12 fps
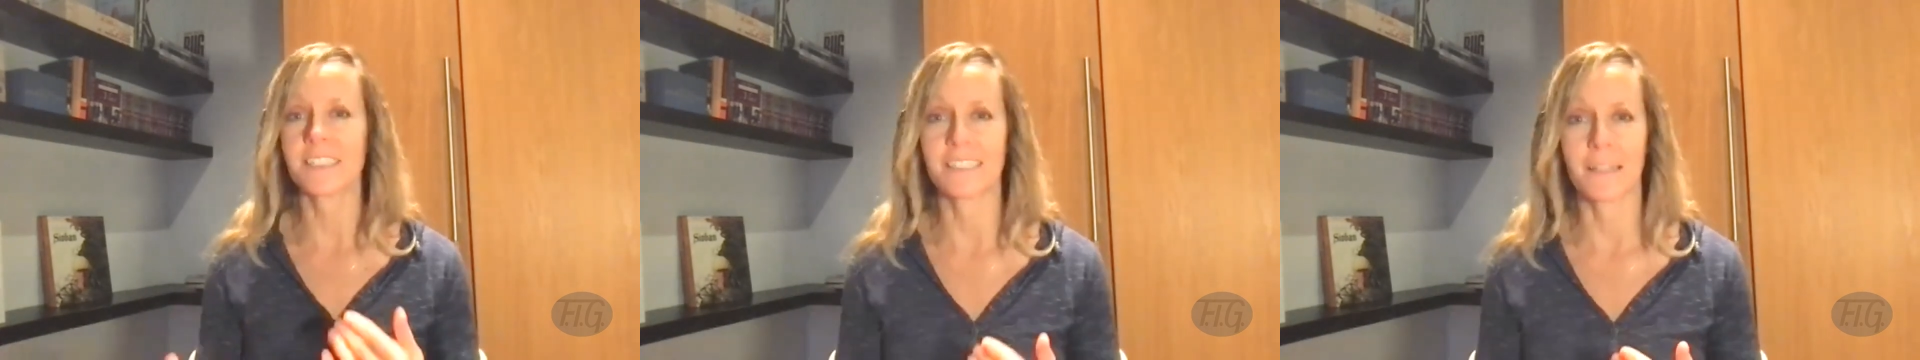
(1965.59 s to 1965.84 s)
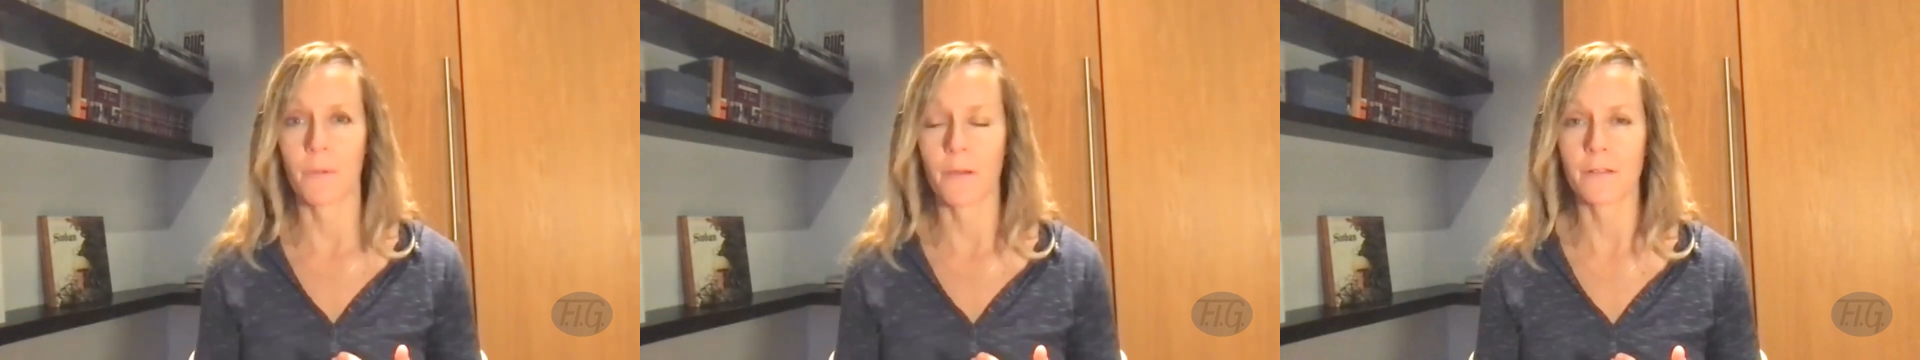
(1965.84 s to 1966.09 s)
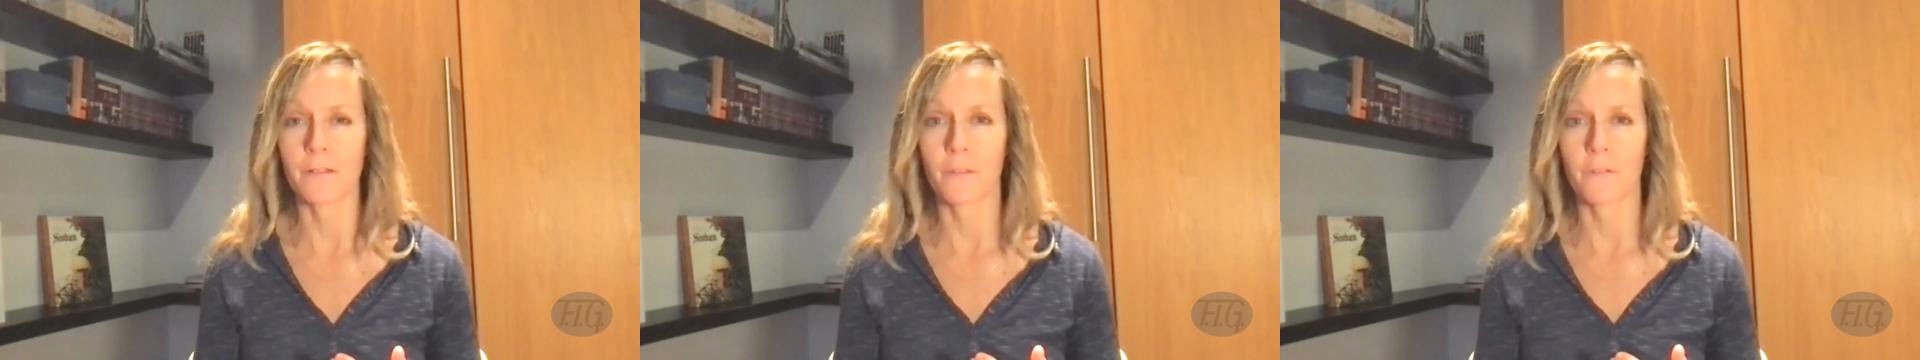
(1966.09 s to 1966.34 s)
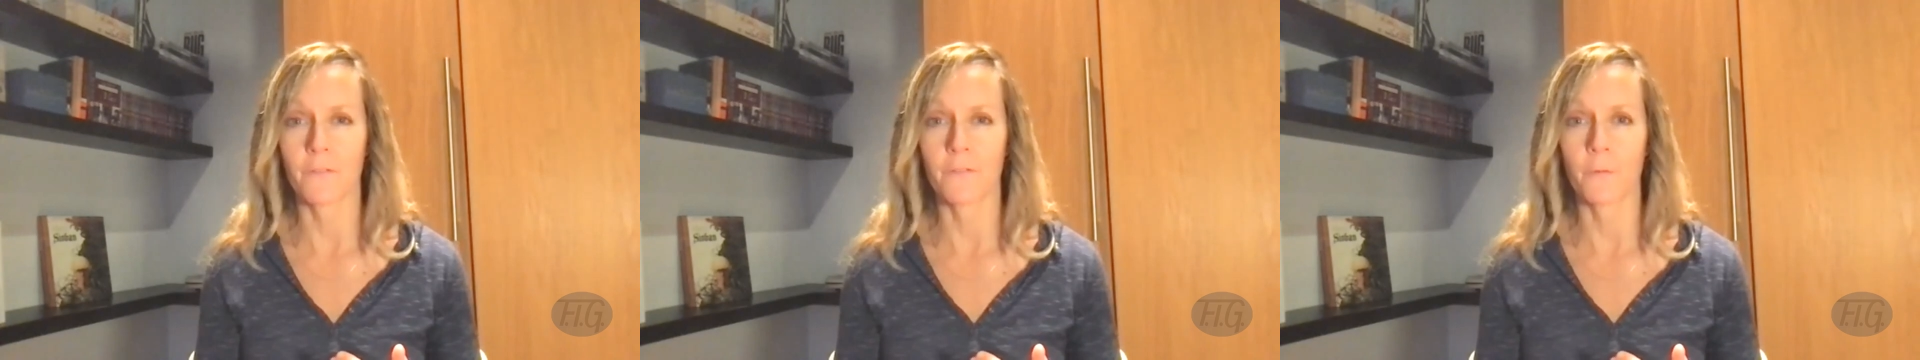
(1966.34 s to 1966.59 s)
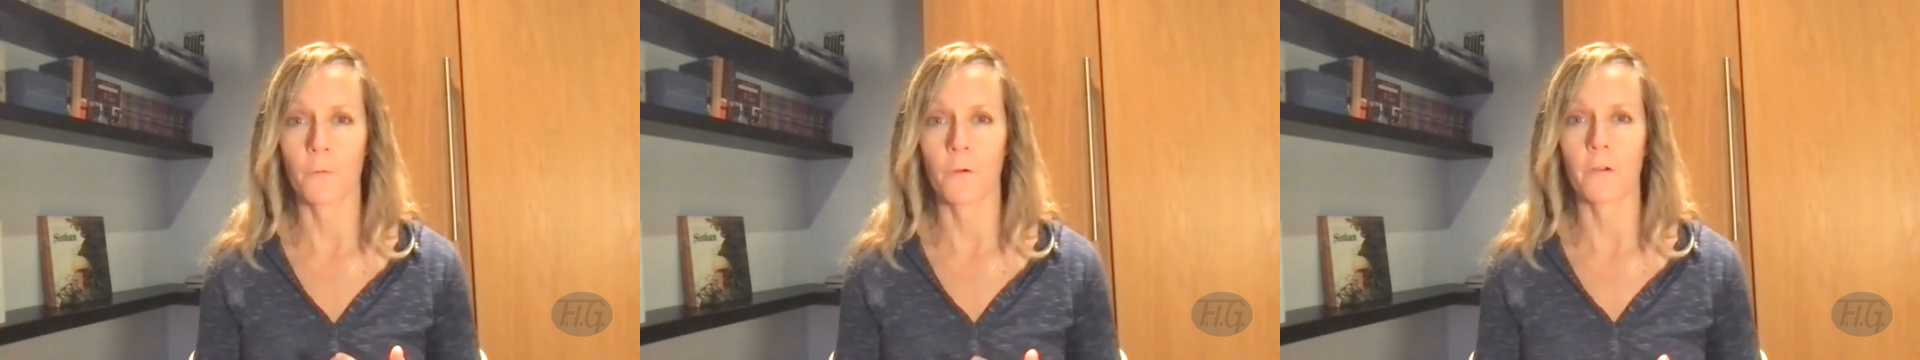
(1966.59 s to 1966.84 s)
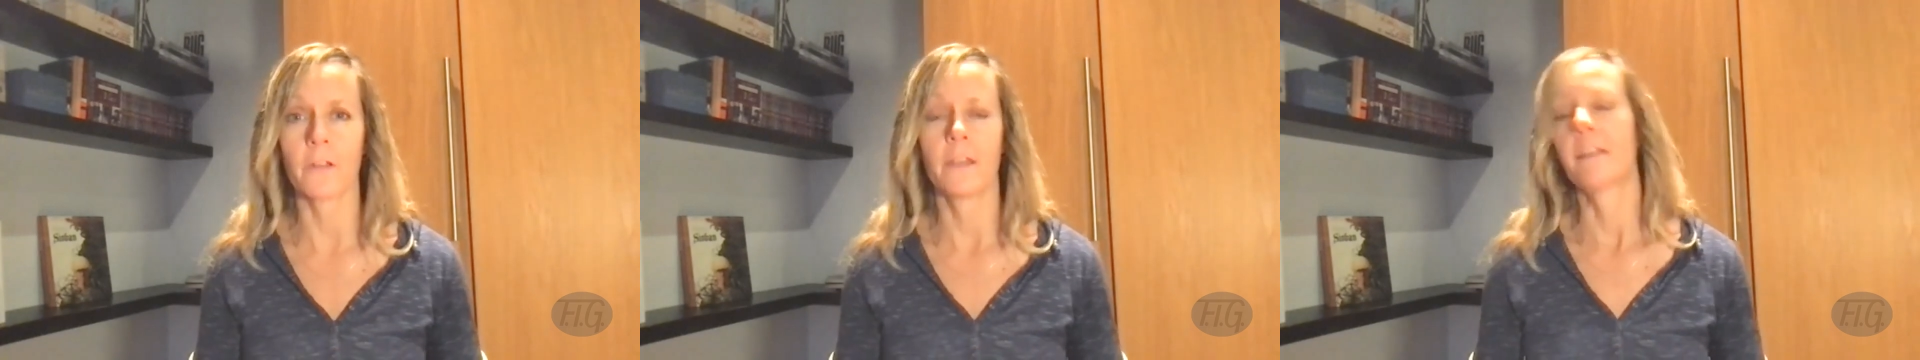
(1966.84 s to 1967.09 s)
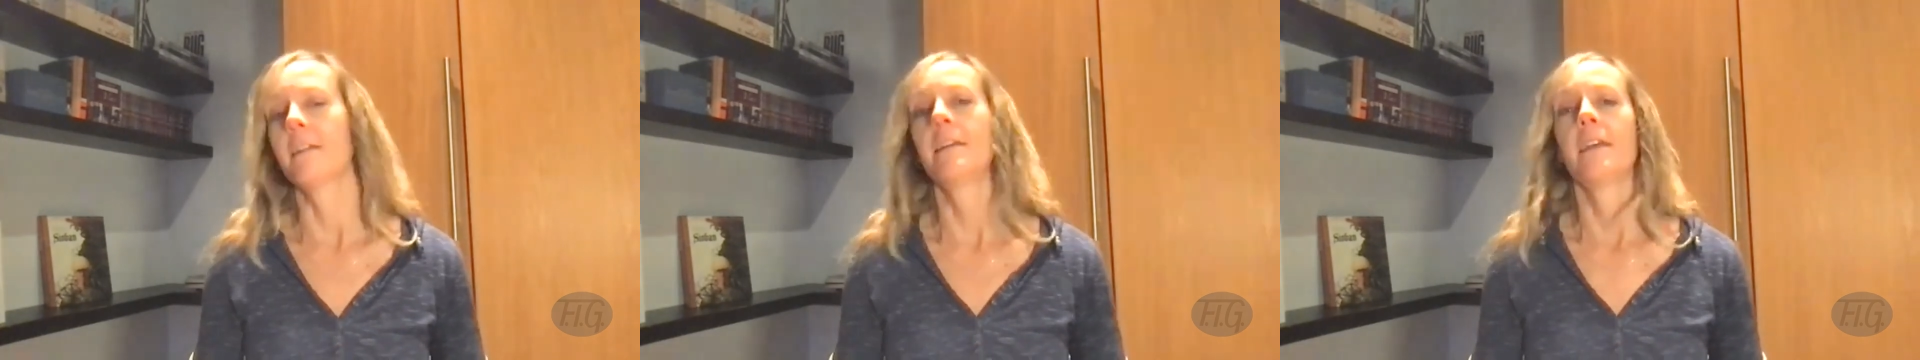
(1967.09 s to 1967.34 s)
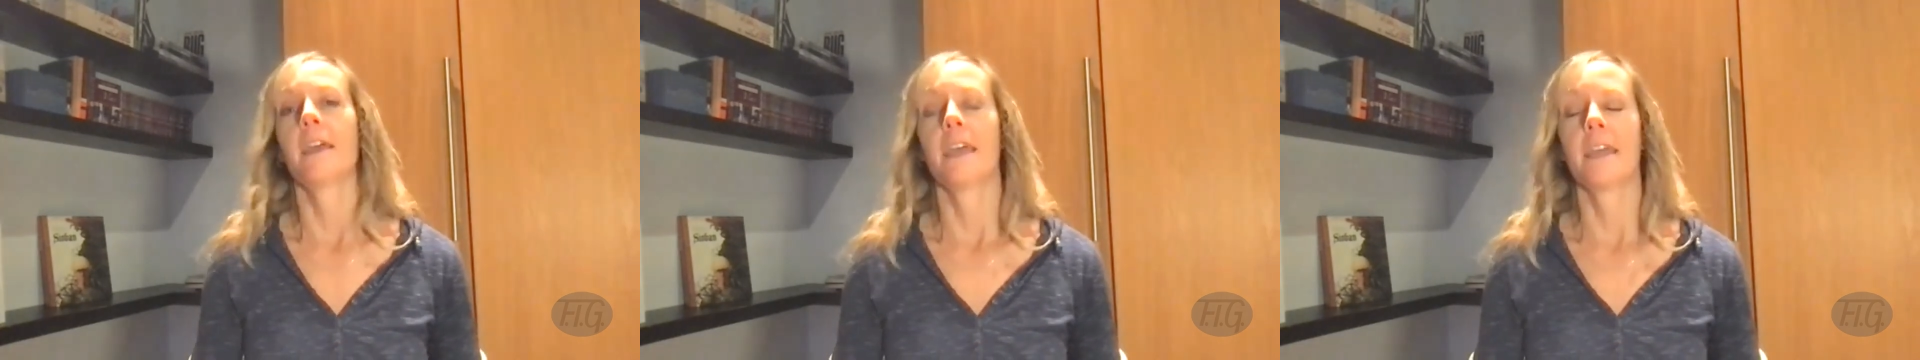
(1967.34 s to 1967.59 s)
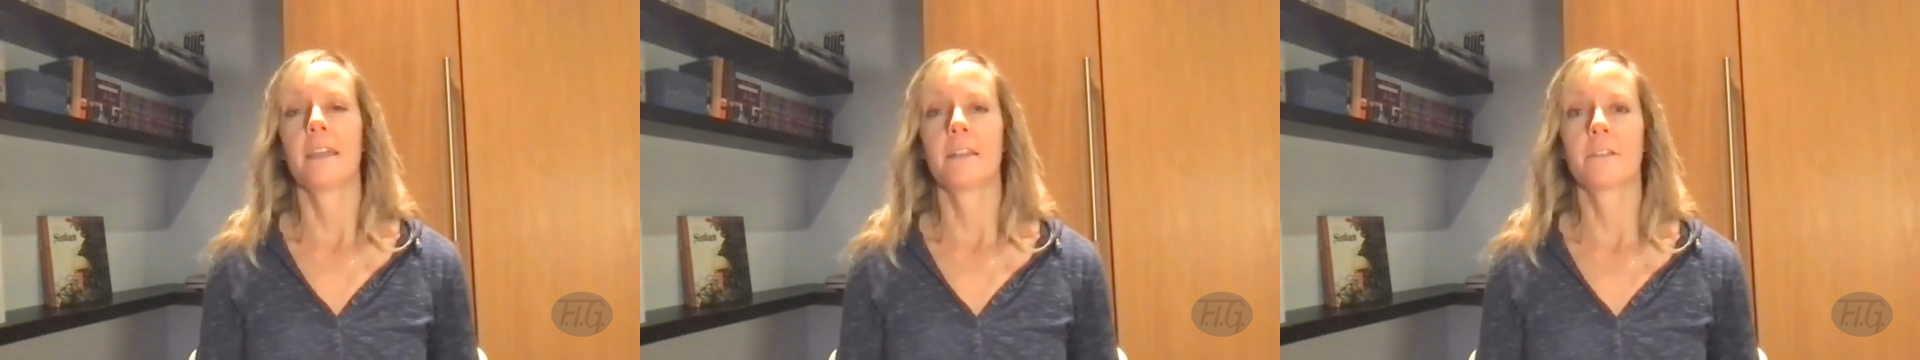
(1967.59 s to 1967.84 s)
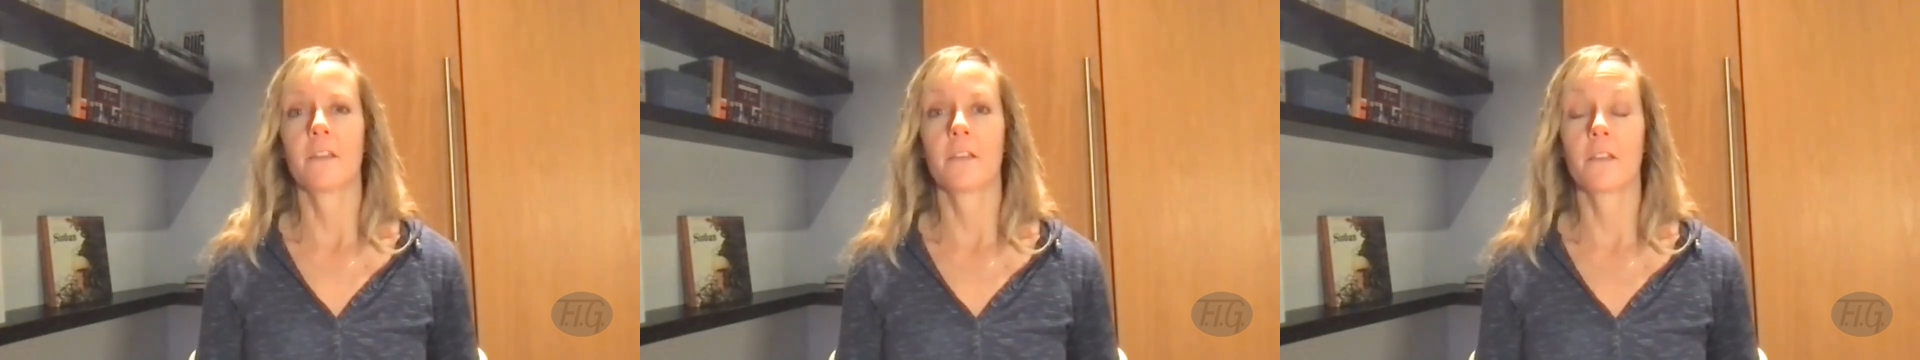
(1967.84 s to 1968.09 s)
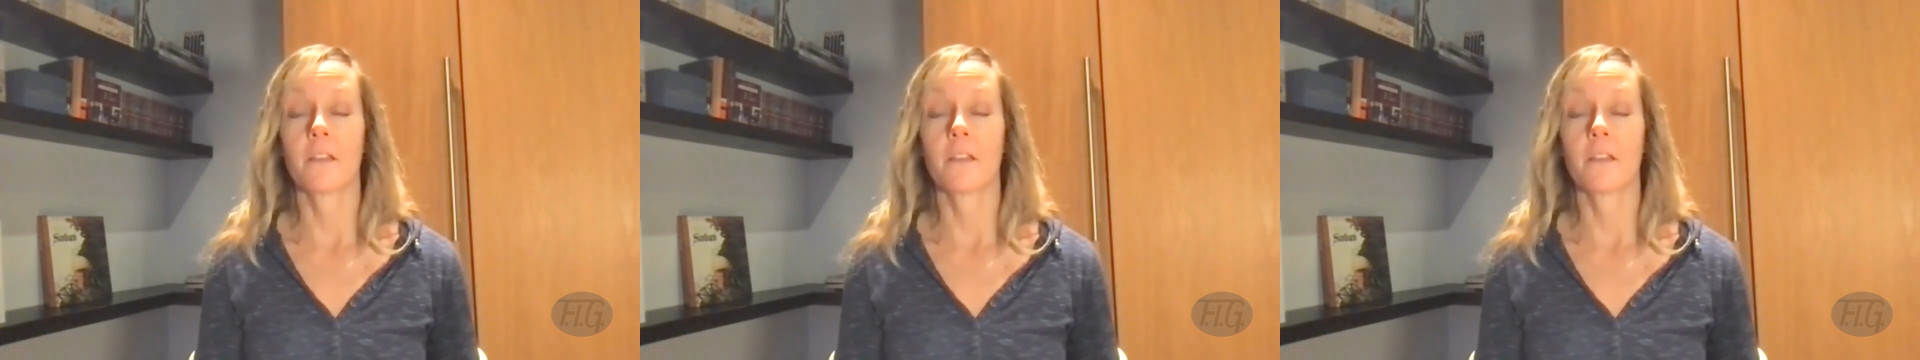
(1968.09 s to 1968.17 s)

step onto the floor, and